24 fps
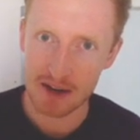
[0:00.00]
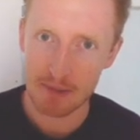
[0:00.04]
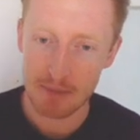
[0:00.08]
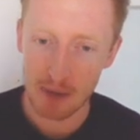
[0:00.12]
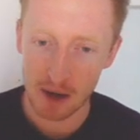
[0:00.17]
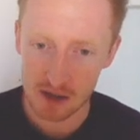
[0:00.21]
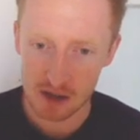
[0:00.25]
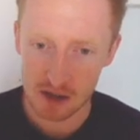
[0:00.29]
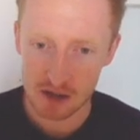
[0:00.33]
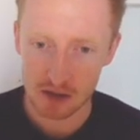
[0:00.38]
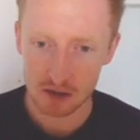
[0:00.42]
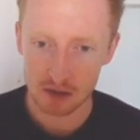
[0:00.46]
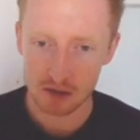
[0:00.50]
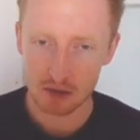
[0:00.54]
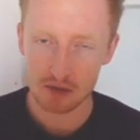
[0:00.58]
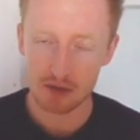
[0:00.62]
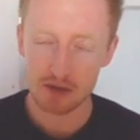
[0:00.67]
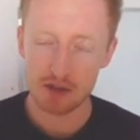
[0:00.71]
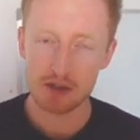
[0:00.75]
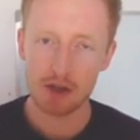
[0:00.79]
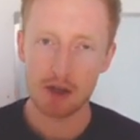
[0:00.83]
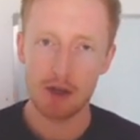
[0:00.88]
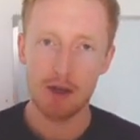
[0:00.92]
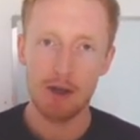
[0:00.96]

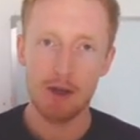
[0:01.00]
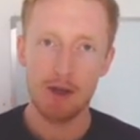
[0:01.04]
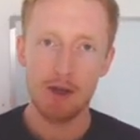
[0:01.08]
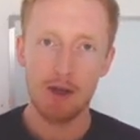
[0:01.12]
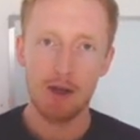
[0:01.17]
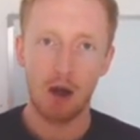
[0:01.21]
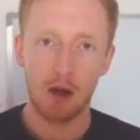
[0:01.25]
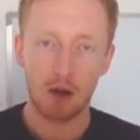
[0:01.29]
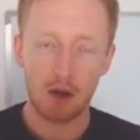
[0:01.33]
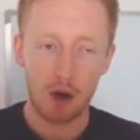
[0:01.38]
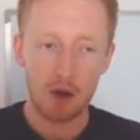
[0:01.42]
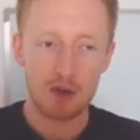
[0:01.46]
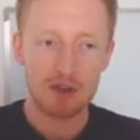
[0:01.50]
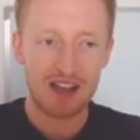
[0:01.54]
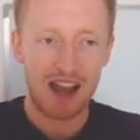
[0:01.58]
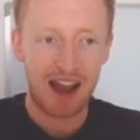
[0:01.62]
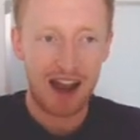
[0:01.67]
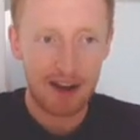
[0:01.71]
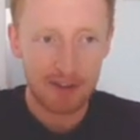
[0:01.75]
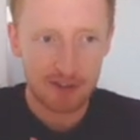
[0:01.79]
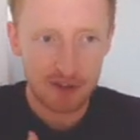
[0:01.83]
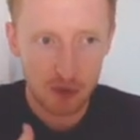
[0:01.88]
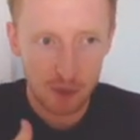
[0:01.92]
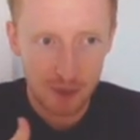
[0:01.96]
muscles are going to
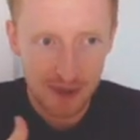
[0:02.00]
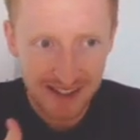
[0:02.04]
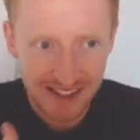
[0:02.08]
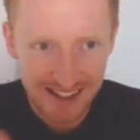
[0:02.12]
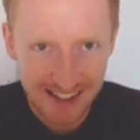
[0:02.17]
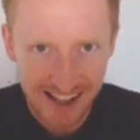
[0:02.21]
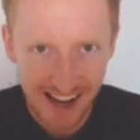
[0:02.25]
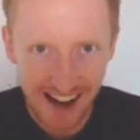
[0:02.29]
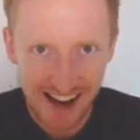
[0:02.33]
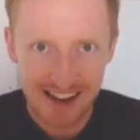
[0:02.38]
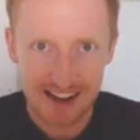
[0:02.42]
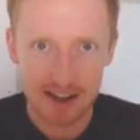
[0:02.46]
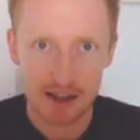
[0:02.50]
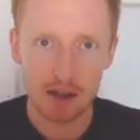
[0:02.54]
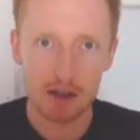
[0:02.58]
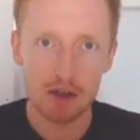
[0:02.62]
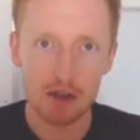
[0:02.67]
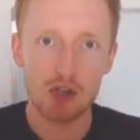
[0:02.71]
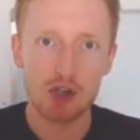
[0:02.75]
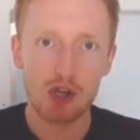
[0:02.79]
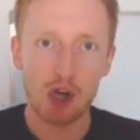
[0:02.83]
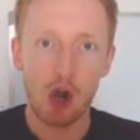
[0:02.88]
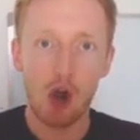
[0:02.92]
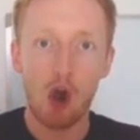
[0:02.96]
have to
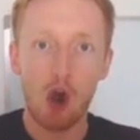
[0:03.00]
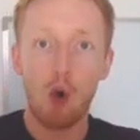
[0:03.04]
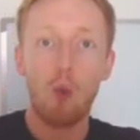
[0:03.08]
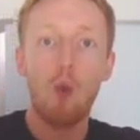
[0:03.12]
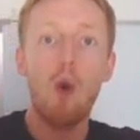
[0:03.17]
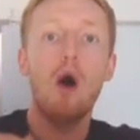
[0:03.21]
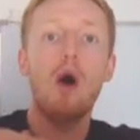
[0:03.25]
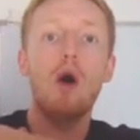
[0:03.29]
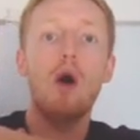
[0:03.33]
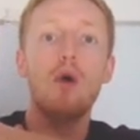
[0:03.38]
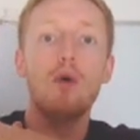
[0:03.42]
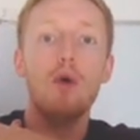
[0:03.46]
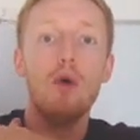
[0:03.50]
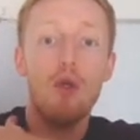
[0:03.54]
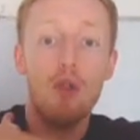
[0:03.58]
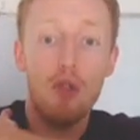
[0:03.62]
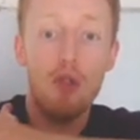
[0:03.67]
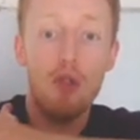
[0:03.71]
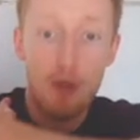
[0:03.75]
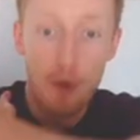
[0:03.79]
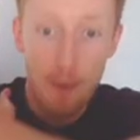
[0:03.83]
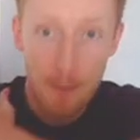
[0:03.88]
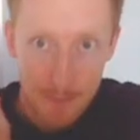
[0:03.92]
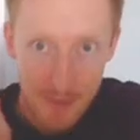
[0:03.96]
engage while
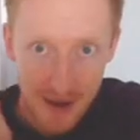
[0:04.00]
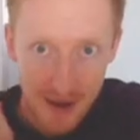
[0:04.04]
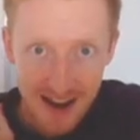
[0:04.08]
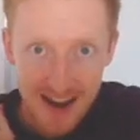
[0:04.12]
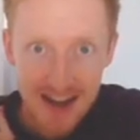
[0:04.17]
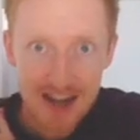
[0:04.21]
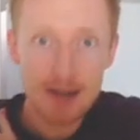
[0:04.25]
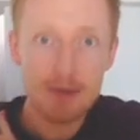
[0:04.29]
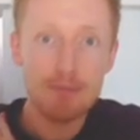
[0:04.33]
the main